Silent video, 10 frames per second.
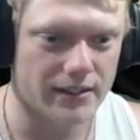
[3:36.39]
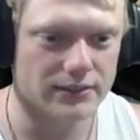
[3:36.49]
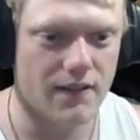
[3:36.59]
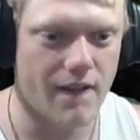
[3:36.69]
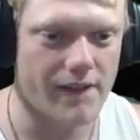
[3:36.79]

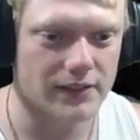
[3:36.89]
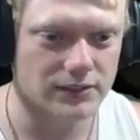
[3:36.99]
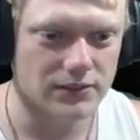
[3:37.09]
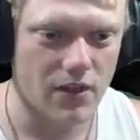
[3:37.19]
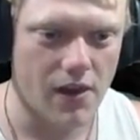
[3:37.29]

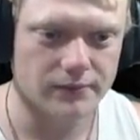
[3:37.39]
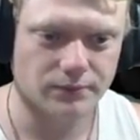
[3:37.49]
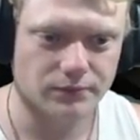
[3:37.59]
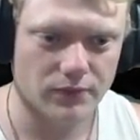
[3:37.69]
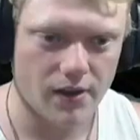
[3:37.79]
Yeah, but
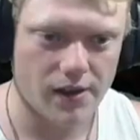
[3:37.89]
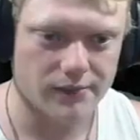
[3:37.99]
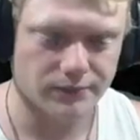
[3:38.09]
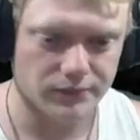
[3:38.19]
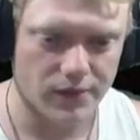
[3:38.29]
those calls are
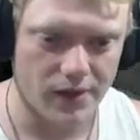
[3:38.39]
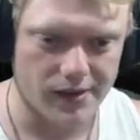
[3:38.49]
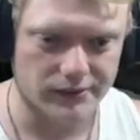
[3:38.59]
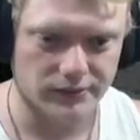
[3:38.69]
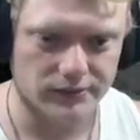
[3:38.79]
made by
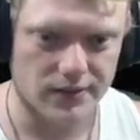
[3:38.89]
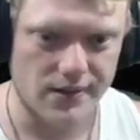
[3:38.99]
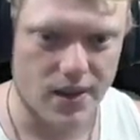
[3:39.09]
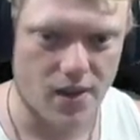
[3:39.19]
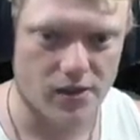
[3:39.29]
Valve, and
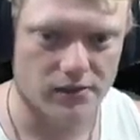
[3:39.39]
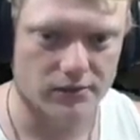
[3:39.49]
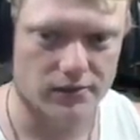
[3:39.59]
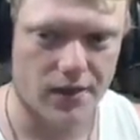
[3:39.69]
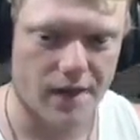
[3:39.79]
Valve's a bunch of
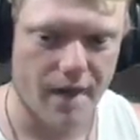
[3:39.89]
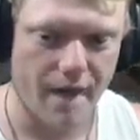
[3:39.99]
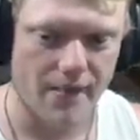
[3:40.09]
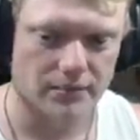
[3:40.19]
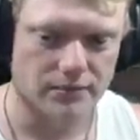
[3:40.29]

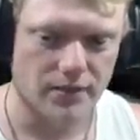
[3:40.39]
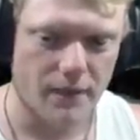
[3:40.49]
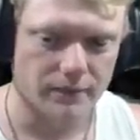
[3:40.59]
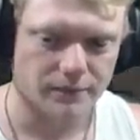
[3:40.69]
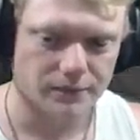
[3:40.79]
retards. Huh?
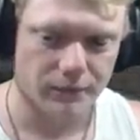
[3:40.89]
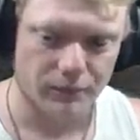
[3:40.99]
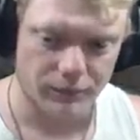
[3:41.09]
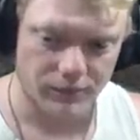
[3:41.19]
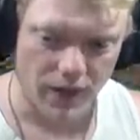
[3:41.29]
Somebody
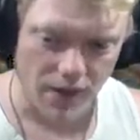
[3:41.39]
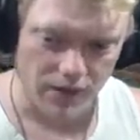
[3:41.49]
please call.